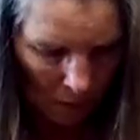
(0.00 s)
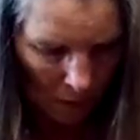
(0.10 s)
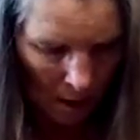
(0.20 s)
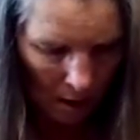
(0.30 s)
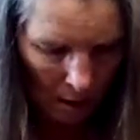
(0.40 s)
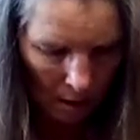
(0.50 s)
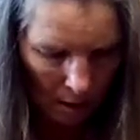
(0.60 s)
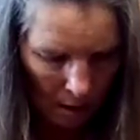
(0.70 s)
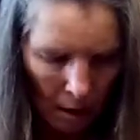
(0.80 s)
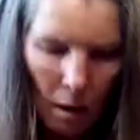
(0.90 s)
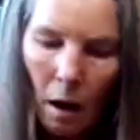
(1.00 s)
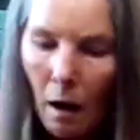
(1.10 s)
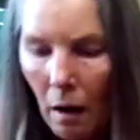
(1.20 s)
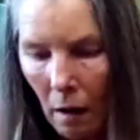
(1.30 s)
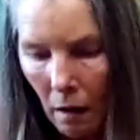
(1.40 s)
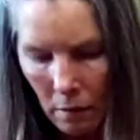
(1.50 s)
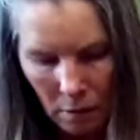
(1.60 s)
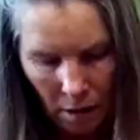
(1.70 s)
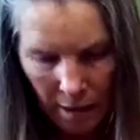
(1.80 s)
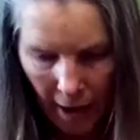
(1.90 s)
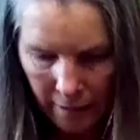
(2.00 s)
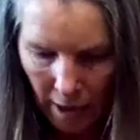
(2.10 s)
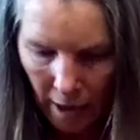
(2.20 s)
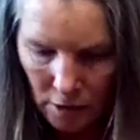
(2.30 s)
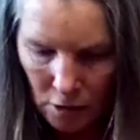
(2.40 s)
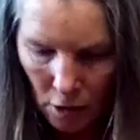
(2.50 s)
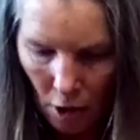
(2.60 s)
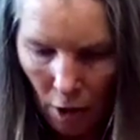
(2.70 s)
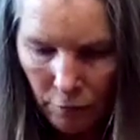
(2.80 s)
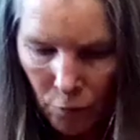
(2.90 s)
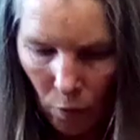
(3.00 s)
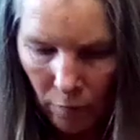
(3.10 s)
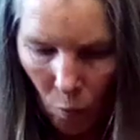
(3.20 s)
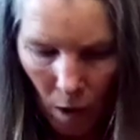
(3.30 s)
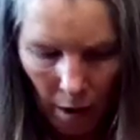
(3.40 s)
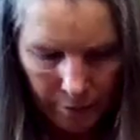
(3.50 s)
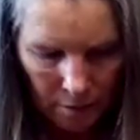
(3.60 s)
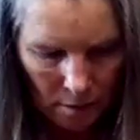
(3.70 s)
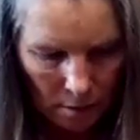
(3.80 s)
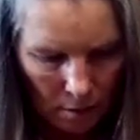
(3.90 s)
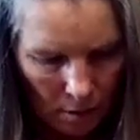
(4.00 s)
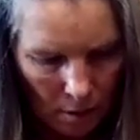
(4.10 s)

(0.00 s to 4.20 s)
Okay. Ah, look at that. Yes. Four of Wands.